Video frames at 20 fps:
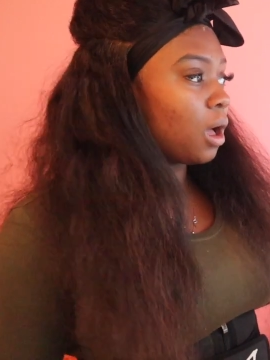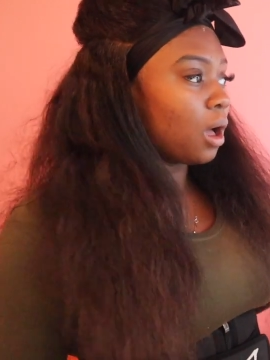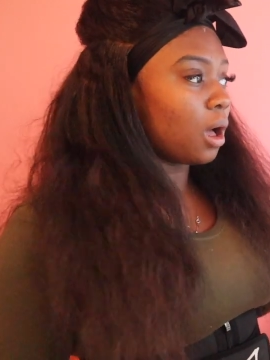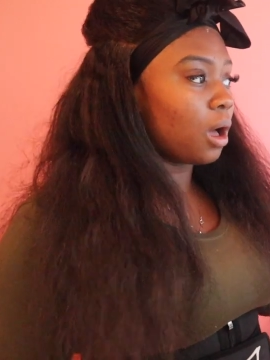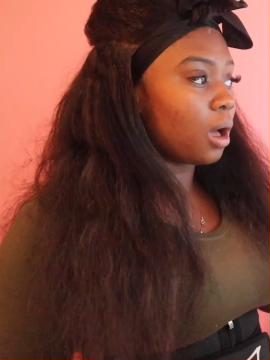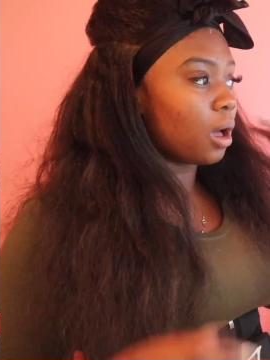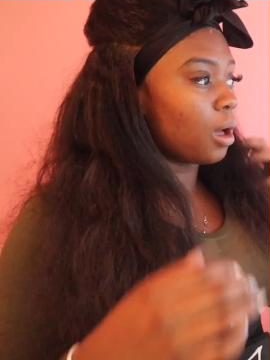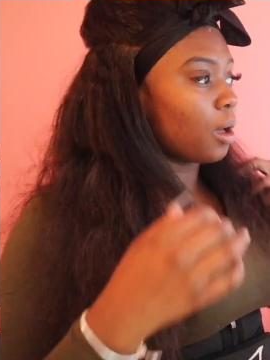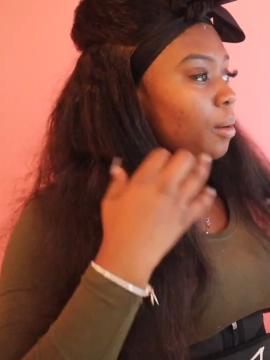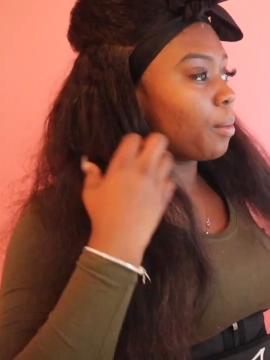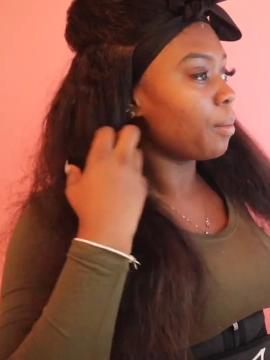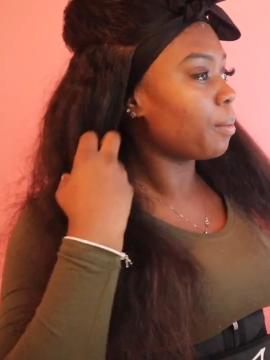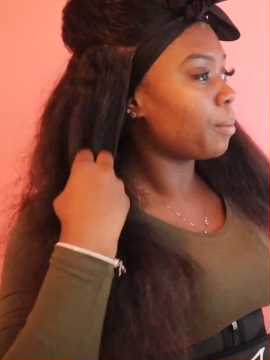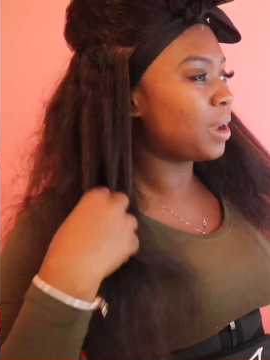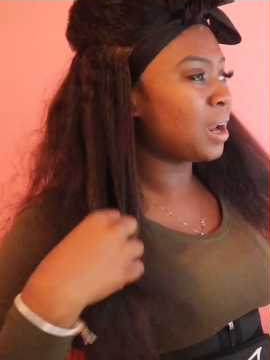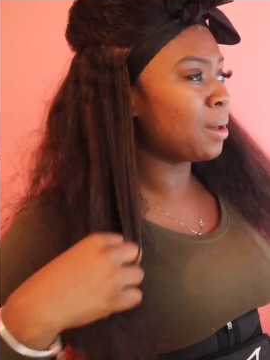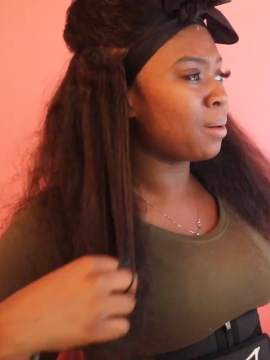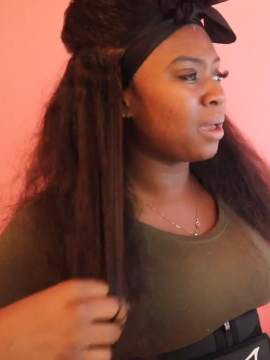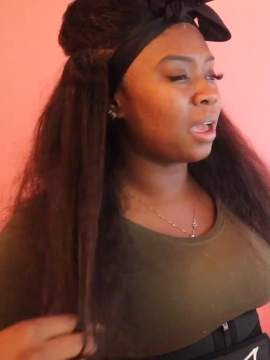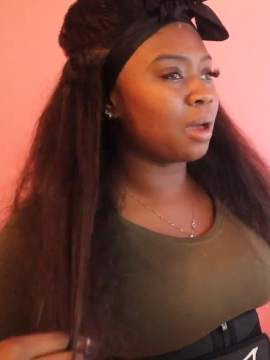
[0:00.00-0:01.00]

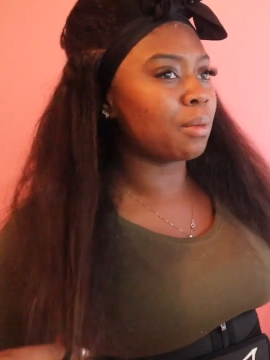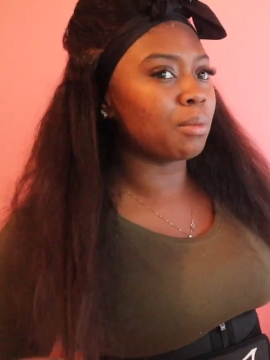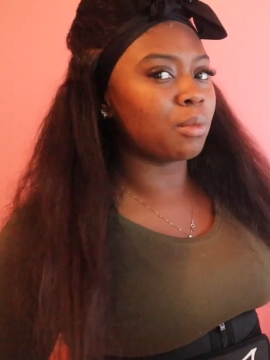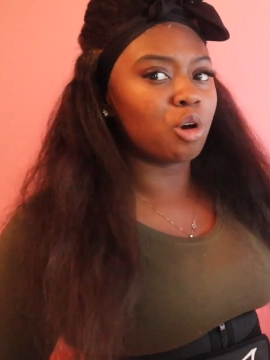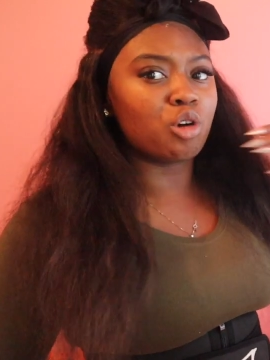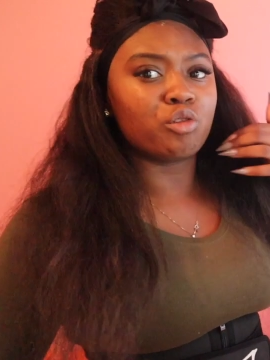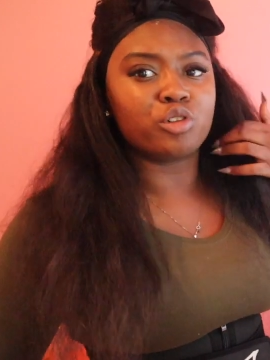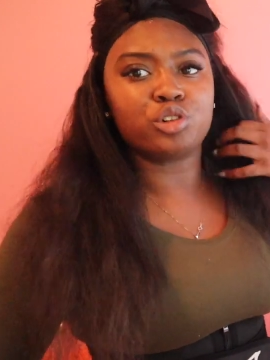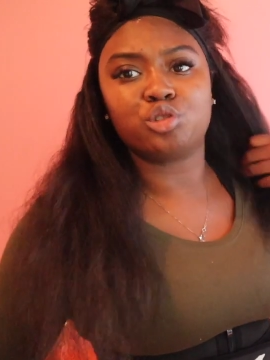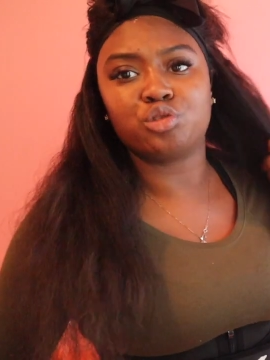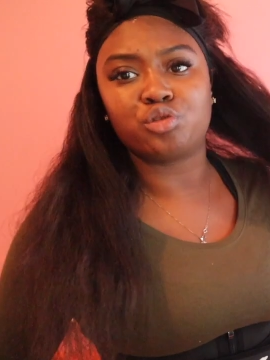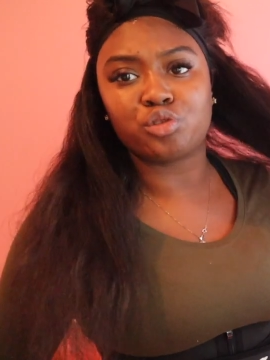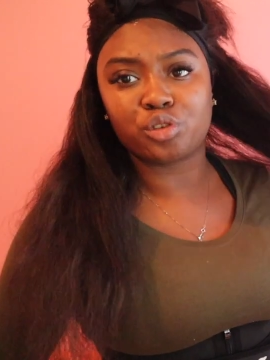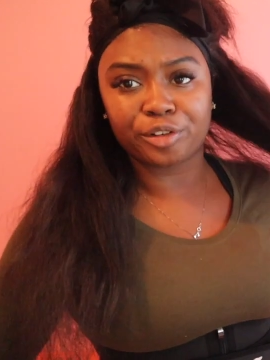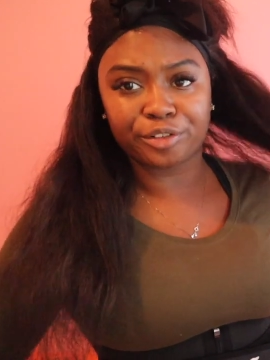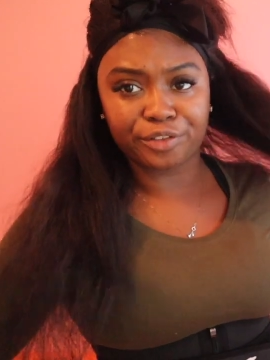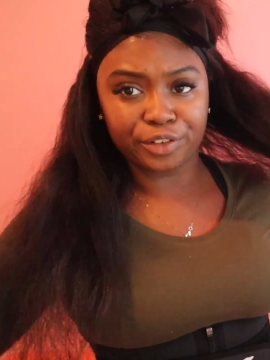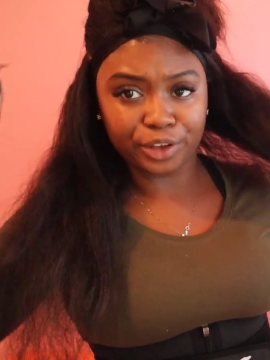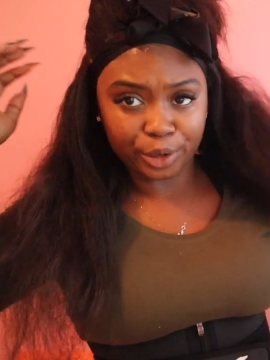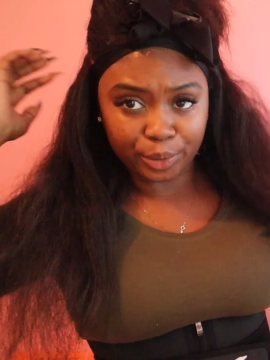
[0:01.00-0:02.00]
But I am overdue for
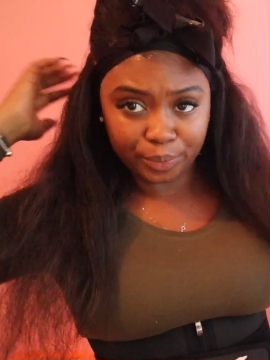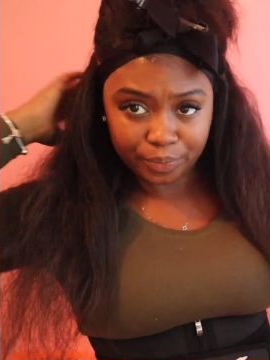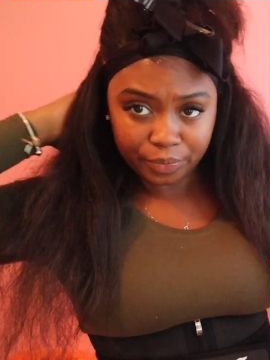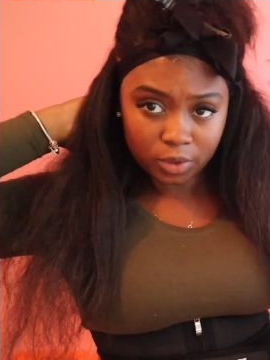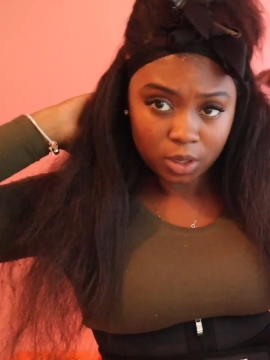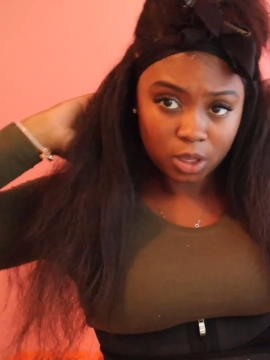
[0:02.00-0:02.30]
a feel.